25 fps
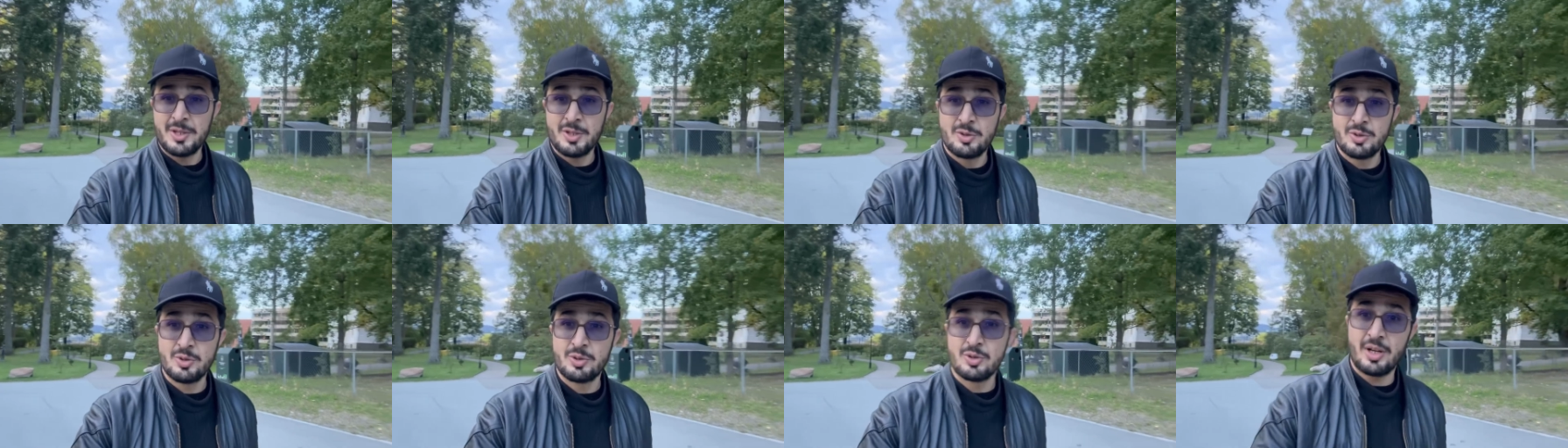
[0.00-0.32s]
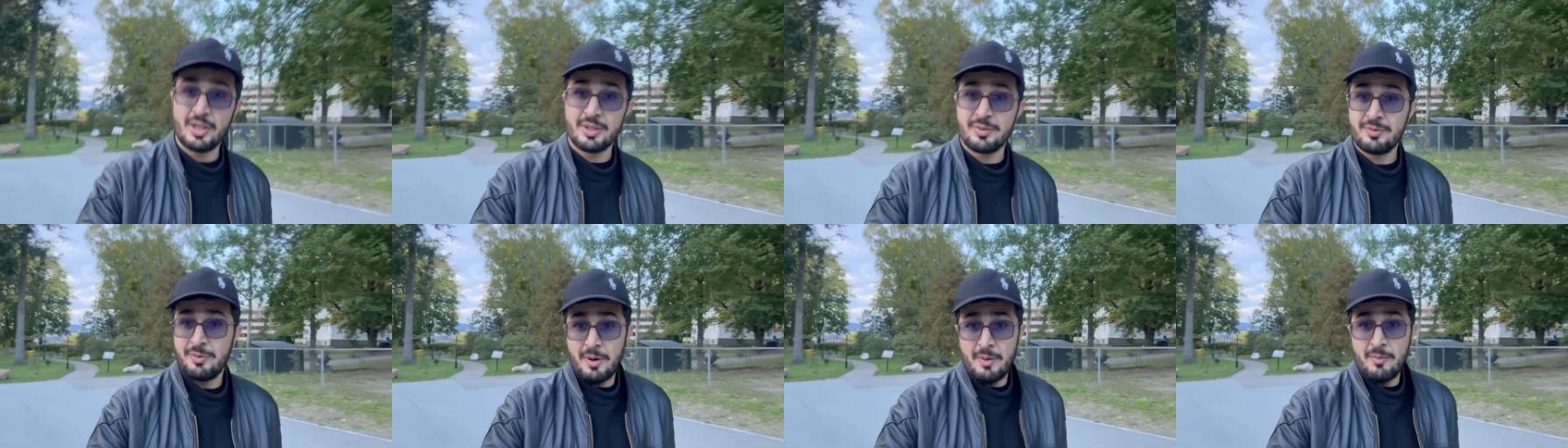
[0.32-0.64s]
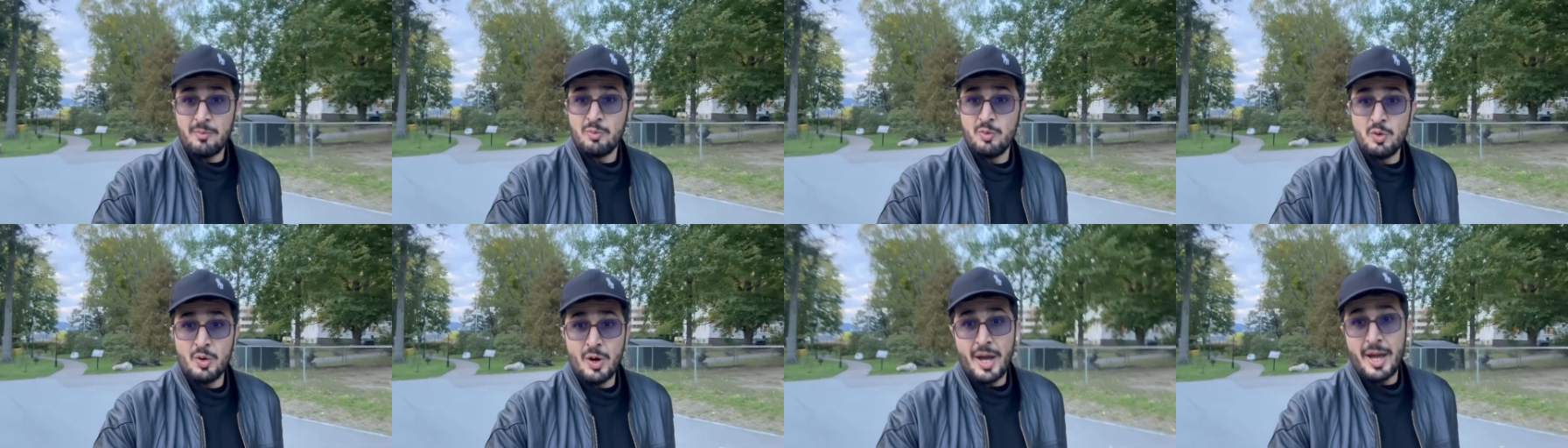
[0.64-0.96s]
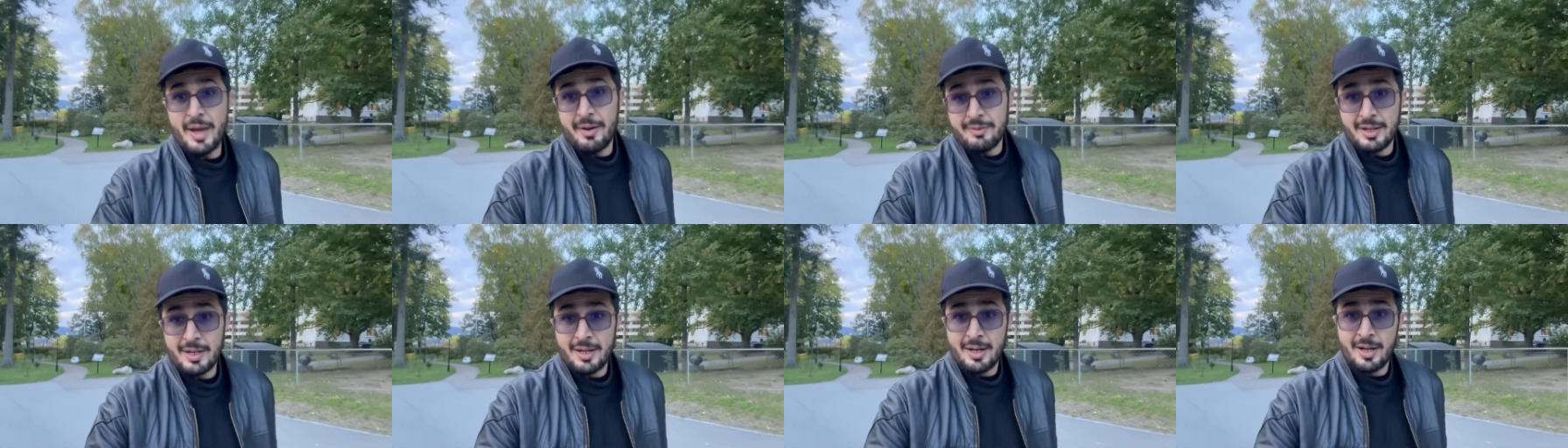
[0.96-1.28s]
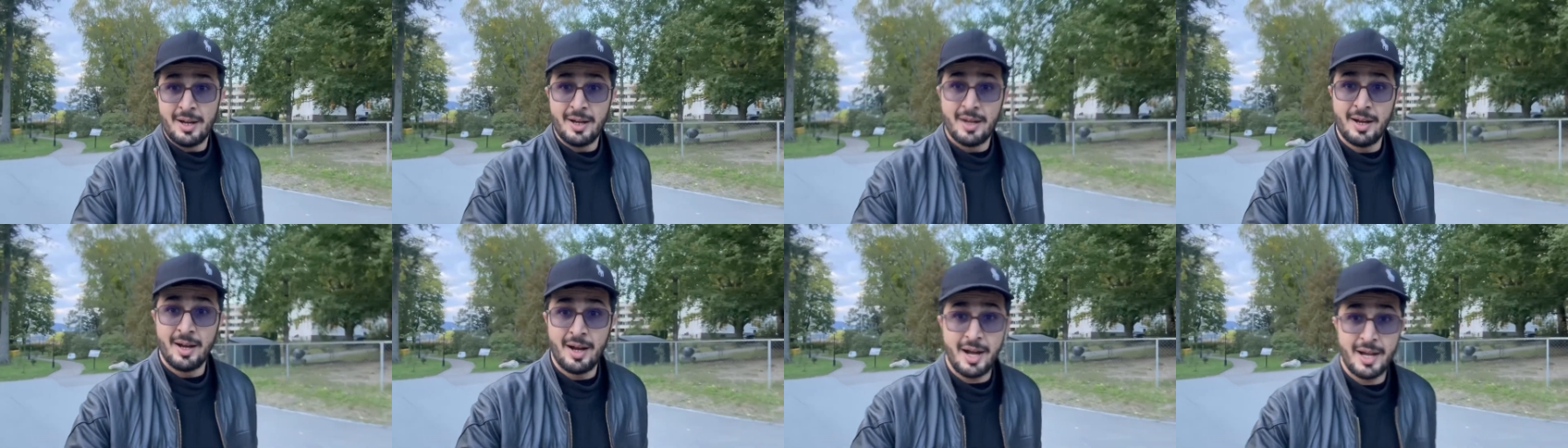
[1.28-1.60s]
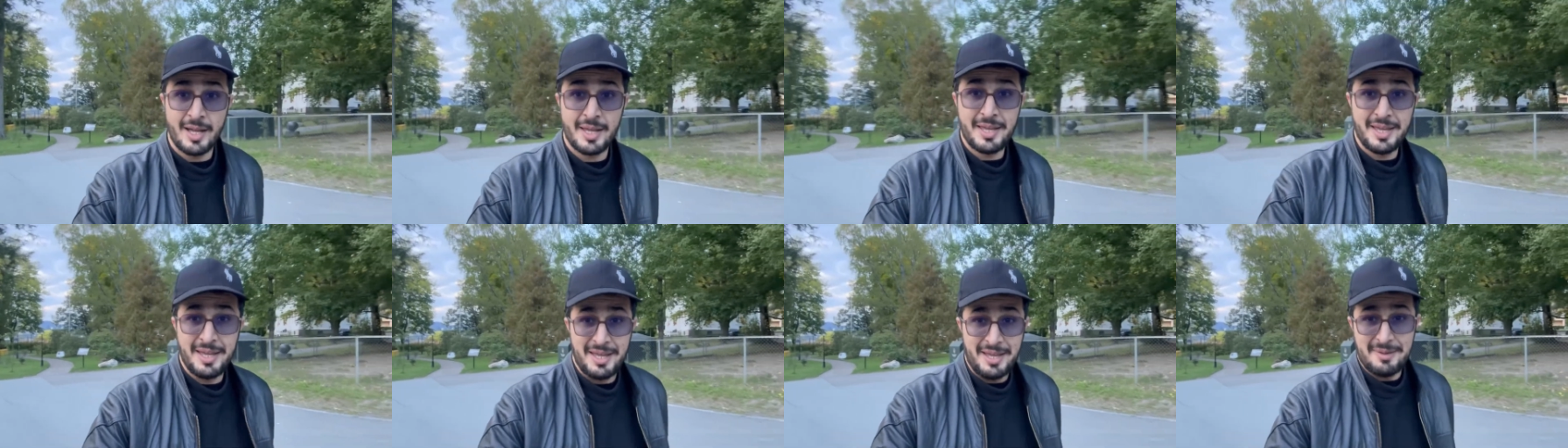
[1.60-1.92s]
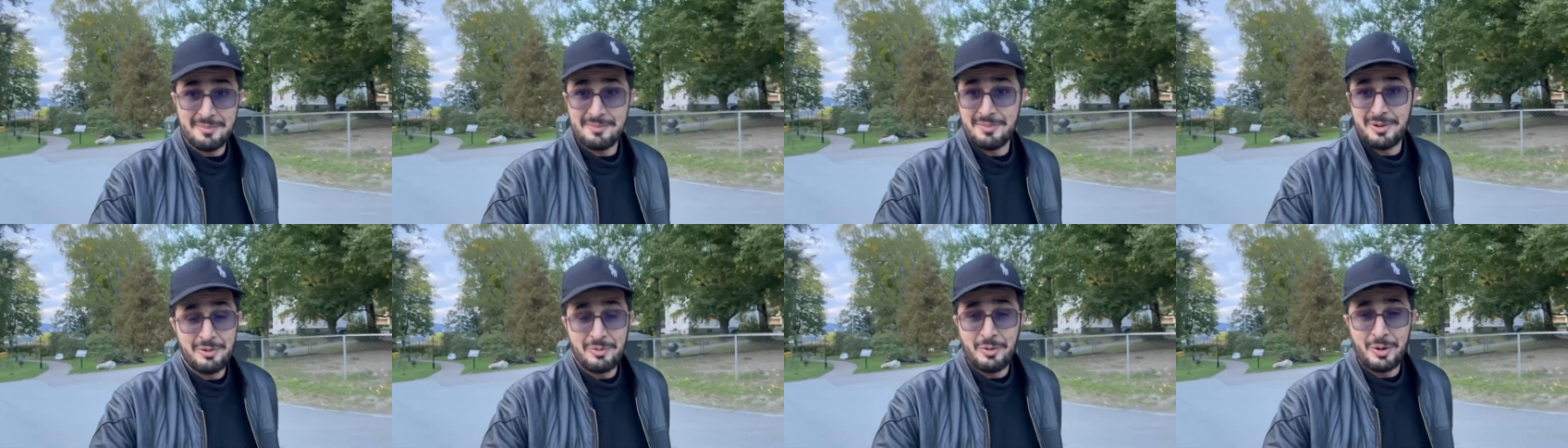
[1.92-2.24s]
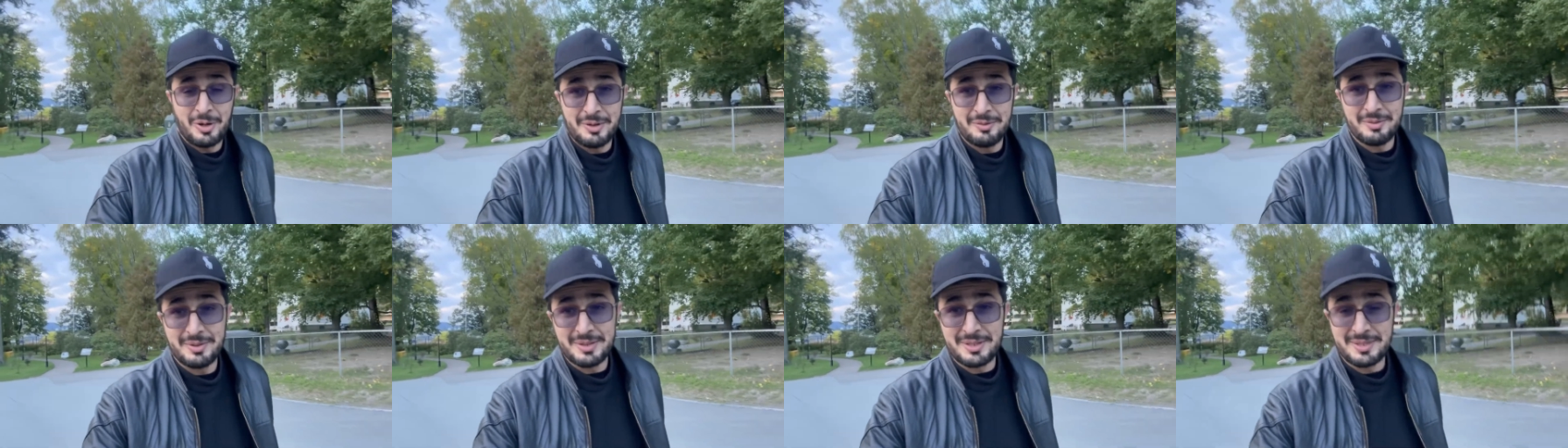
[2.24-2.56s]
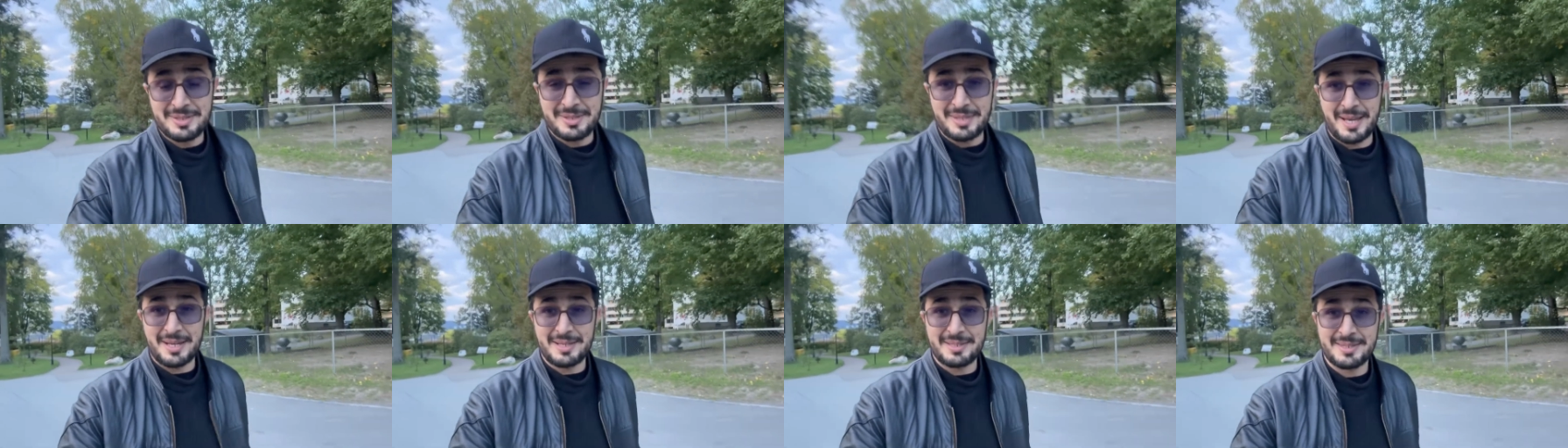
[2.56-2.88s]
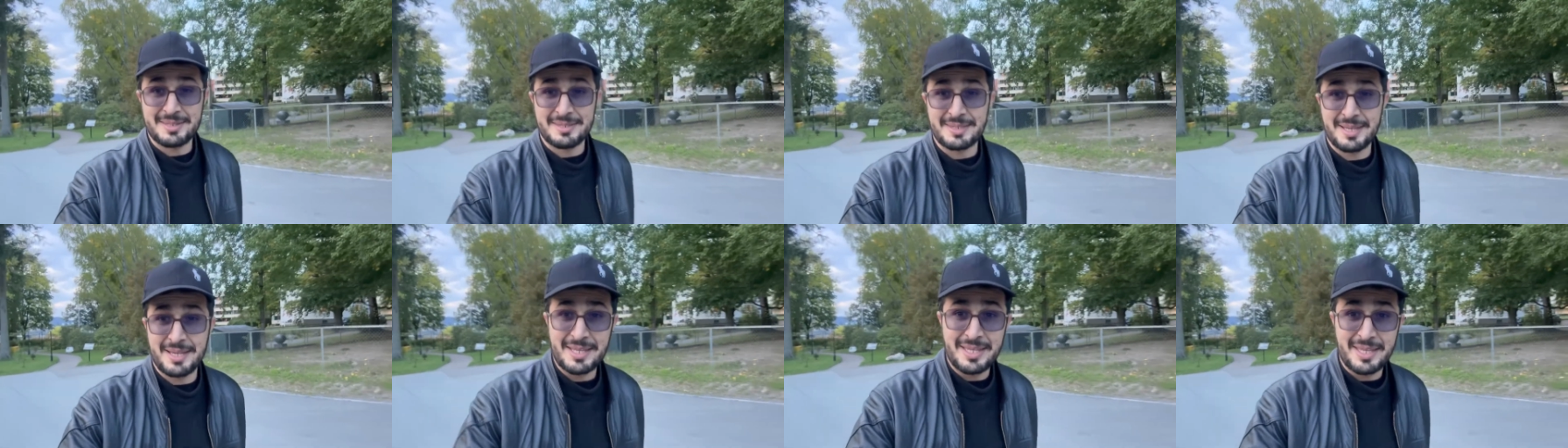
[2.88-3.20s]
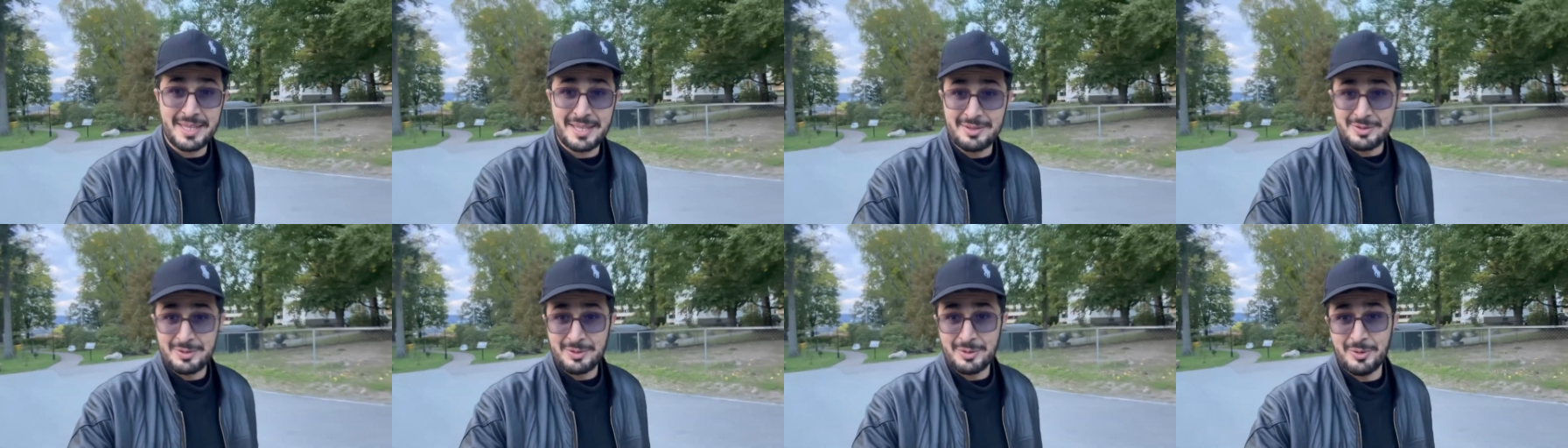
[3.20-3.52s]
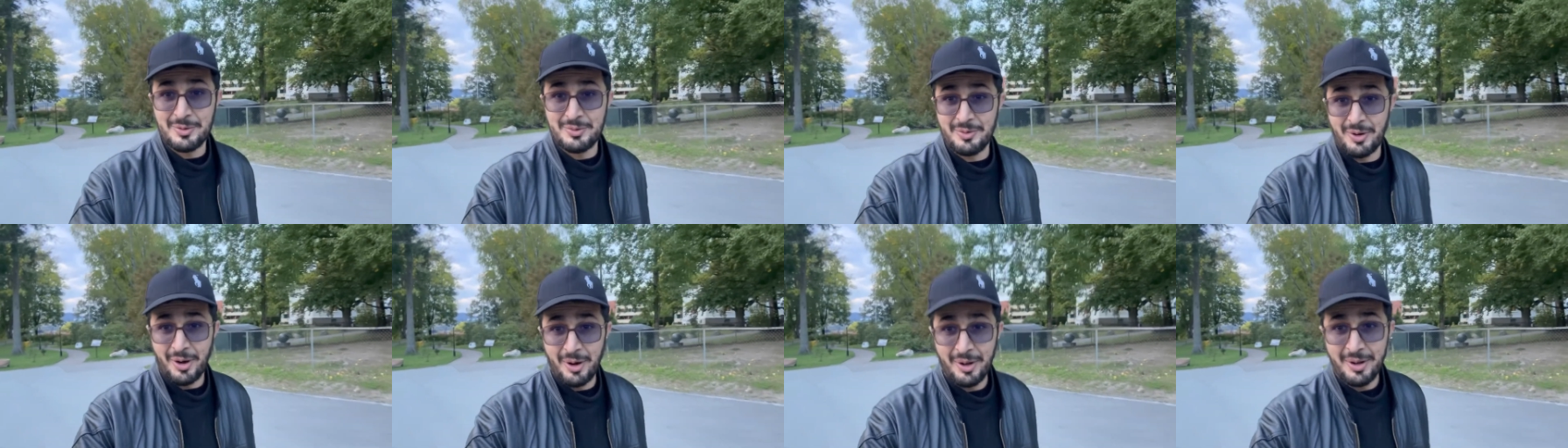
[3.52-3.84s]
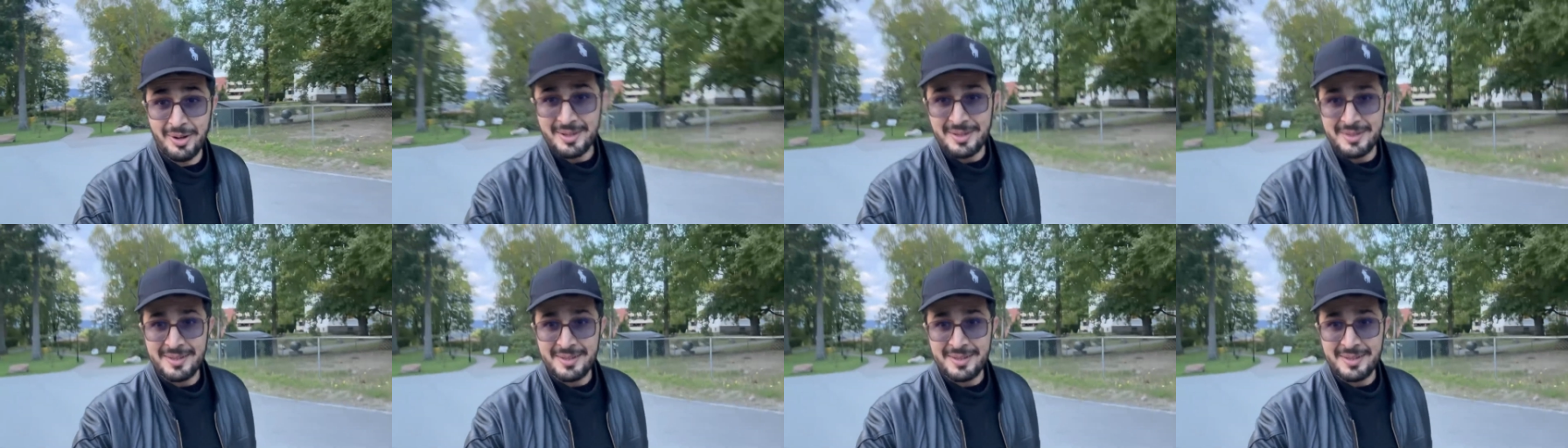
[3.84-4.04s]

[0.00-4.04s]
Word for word: to transform whoever I am or whatever the success I gained so far.